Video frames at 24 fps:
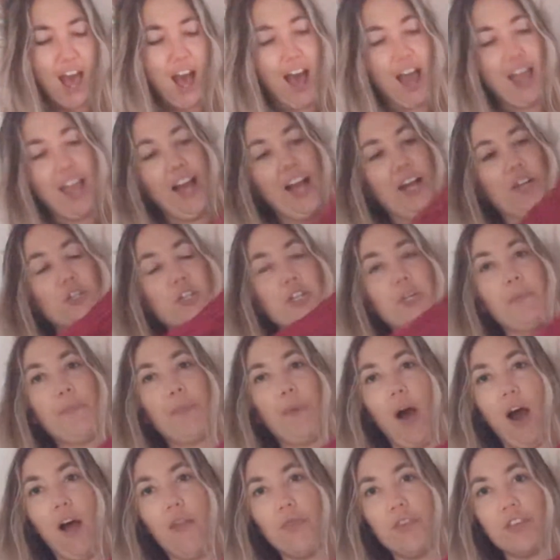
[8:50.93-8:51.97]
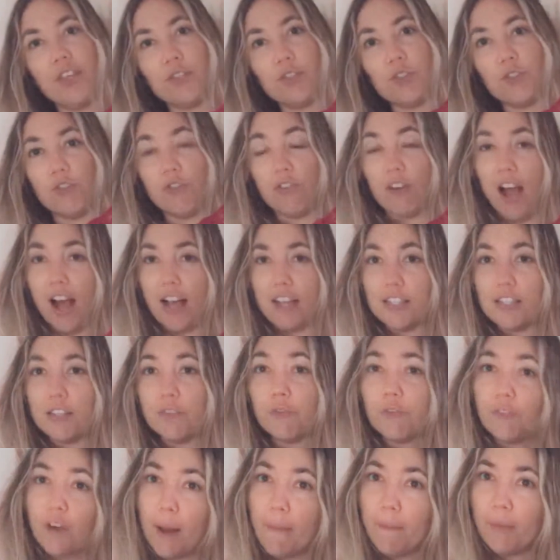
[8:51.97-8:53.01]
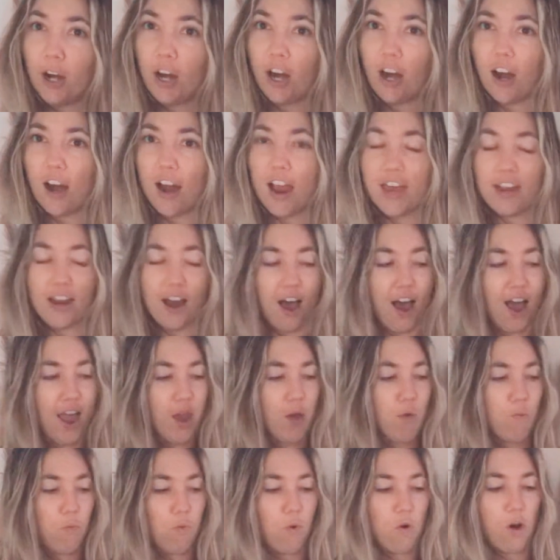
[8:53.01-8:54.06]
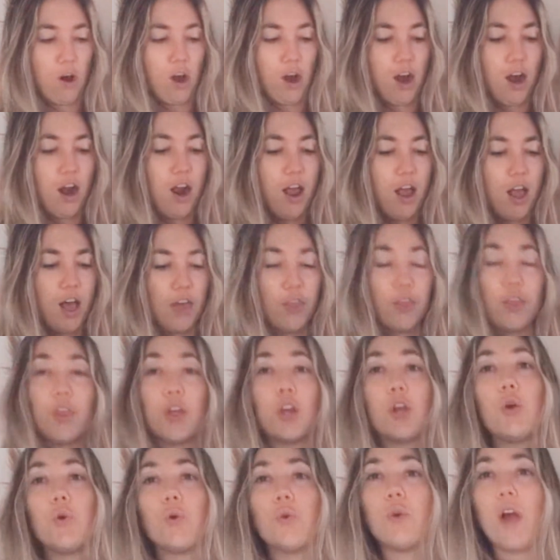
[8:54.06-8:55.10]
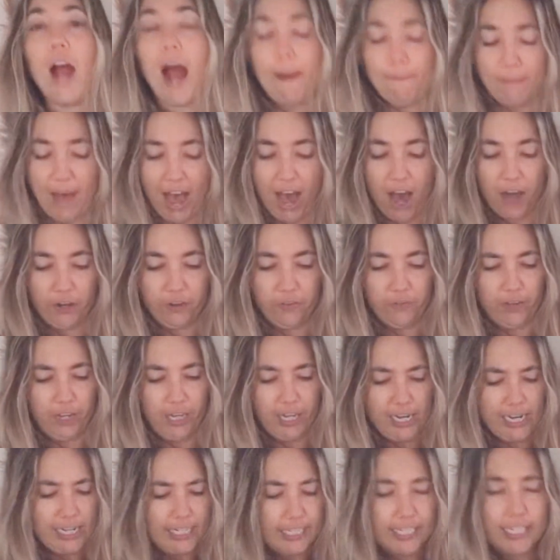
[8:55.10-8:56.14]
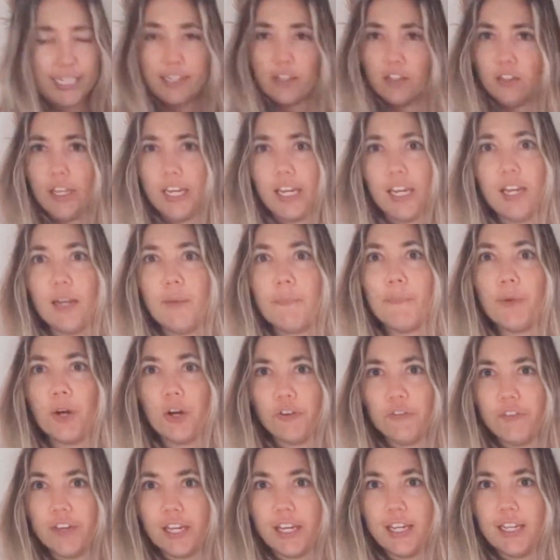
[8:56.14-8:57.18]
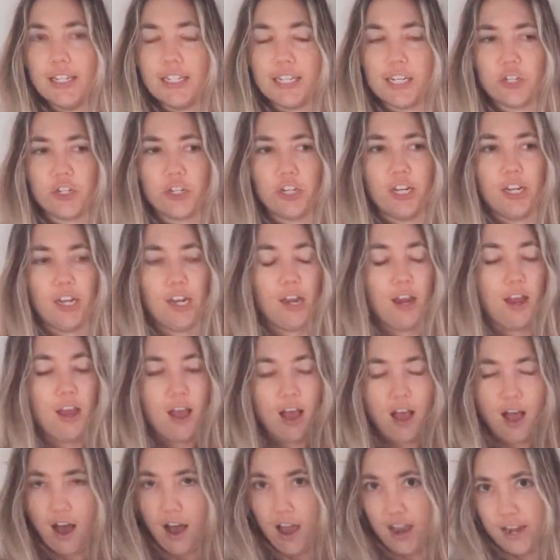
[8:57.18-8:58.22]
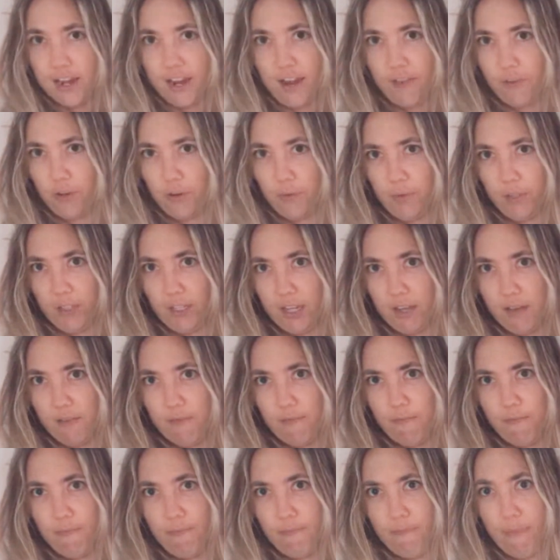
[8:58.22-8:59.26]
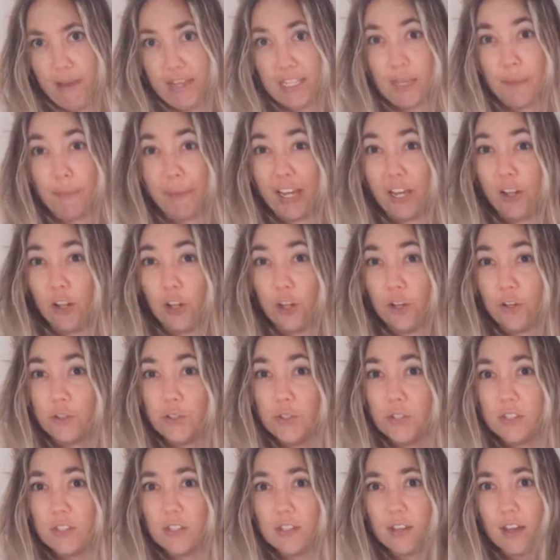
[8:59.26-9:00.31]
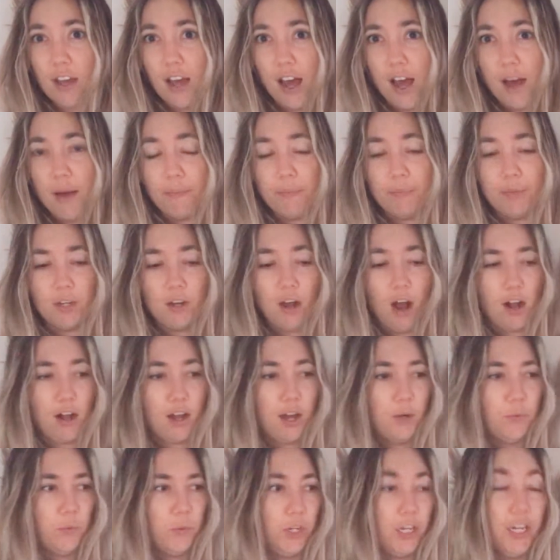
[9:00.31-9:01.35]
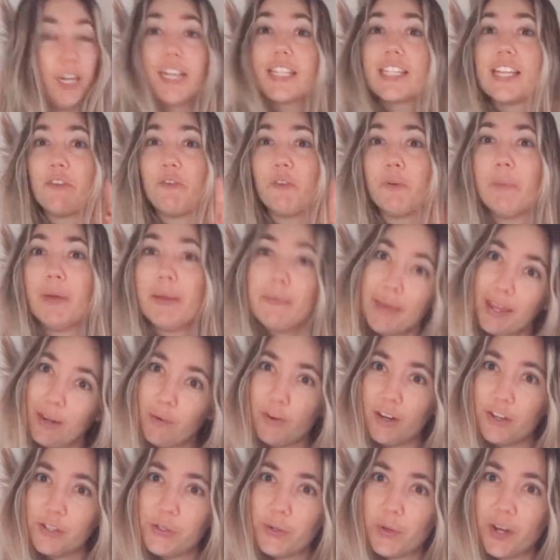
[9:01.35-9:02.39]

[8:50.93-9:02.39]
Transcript: I actually bought this dress from her and I wore the crap out of it. It's still like in perfect condition. I never really mess up my clothes, knock on wood, except for my Madewells.